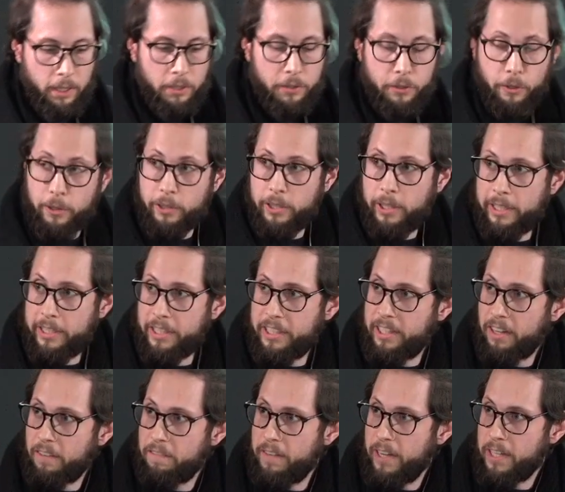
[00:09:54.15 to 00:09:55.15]
the
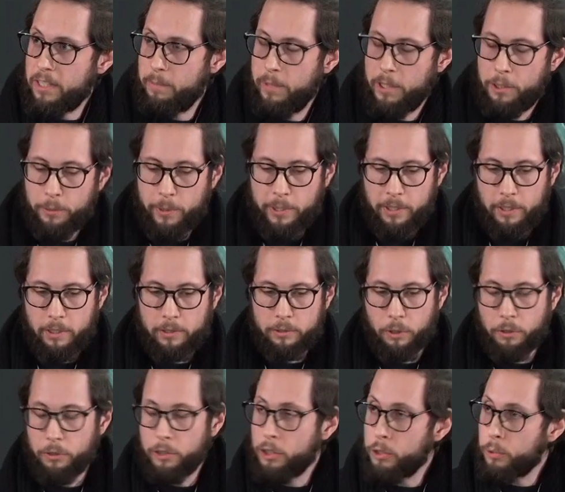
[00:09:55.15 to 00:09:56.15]
interface between the
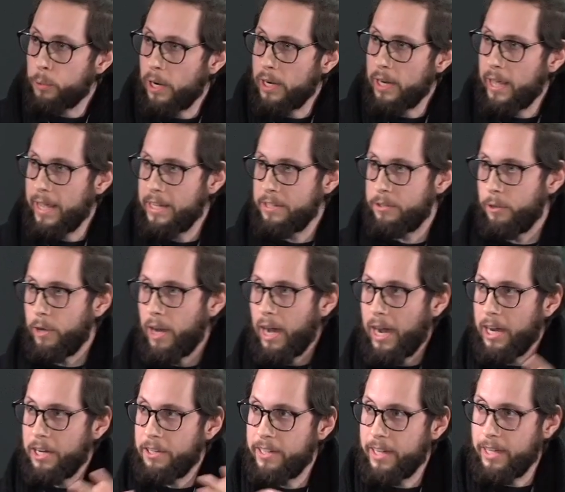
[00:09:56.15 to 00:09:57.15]
neutral and the
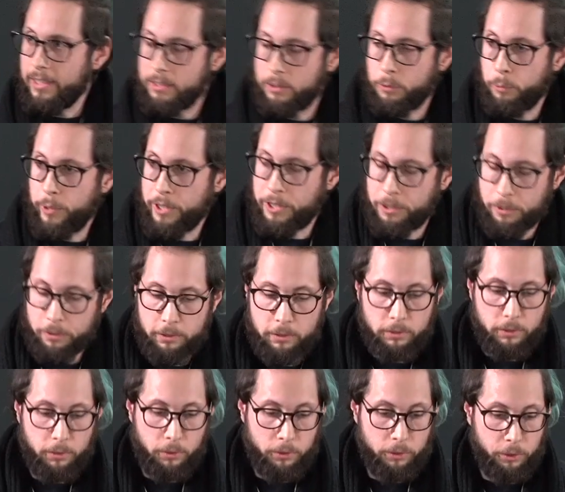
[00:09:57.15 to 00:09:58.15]
ionized region,
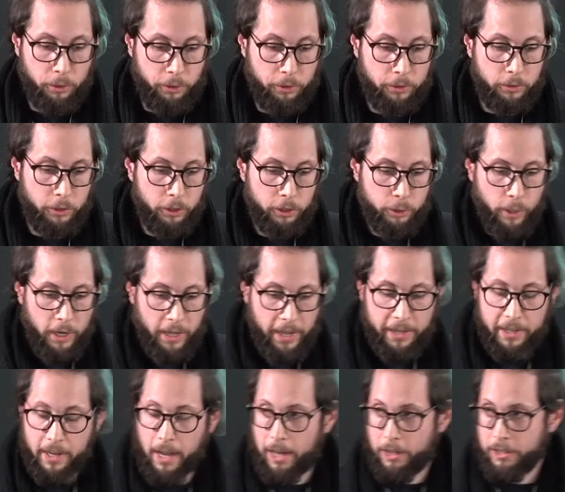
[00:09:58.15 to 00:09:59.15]
so the neutral
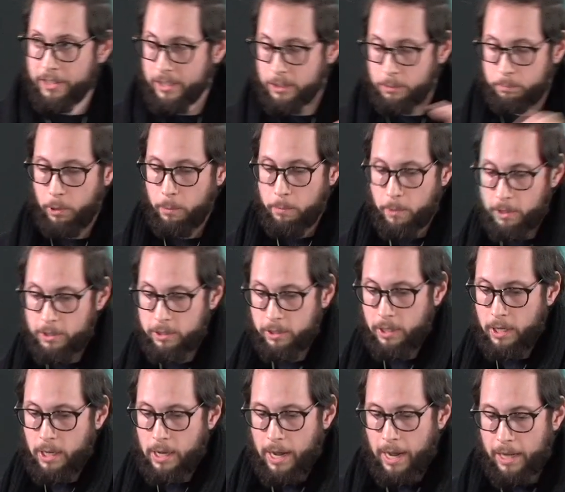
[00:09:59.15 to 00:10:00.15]
and ionized bubbles
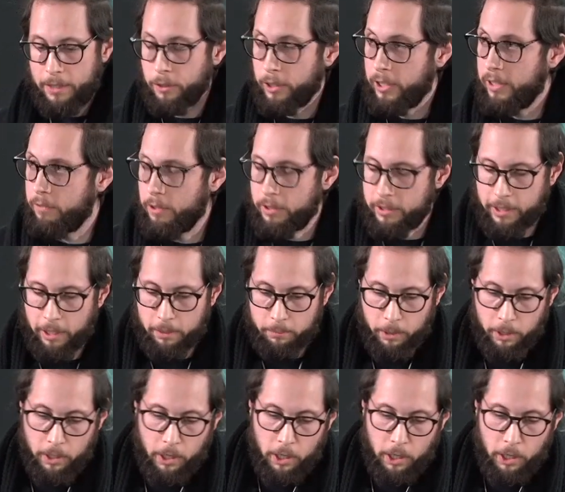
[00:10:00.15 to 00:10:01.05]
at a given time.